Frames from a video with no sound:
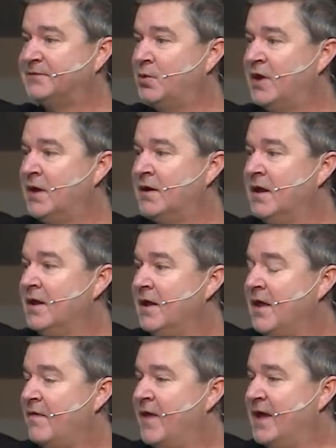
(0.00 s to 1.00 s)
when
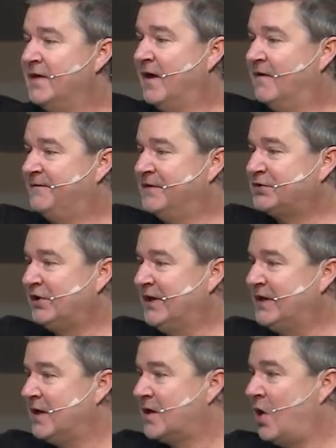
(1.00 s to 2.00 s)
they officially
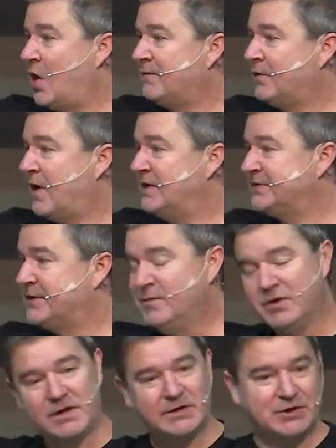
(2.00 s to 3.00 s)
kick off Christ
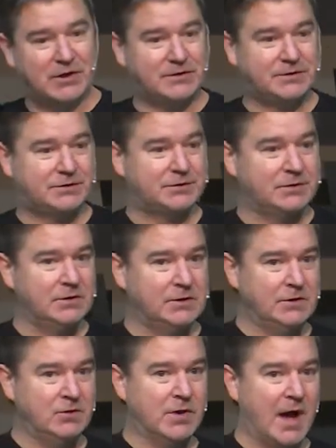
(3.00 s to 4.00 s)
Community Church
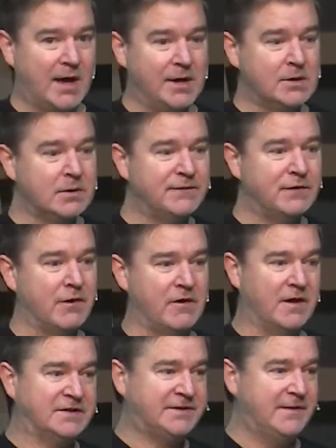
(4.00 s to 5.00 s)
Uganda, if you're
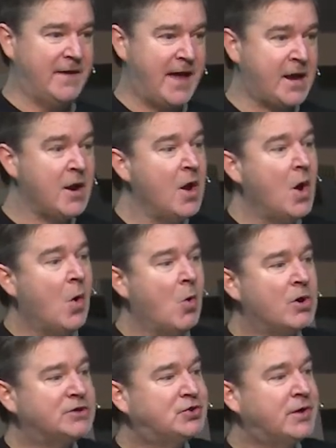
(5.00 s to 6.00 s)
interested in that,
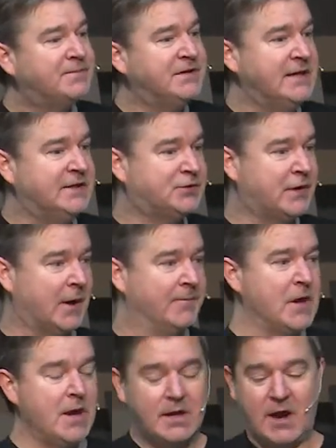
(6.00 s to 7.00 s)
or a trip to Israel.
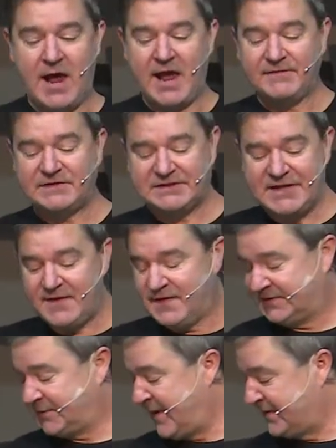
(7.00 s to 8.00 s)
Now, I have to say
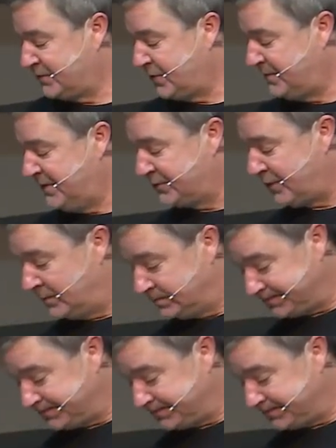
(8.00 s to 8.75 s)
this about the trip to Israel.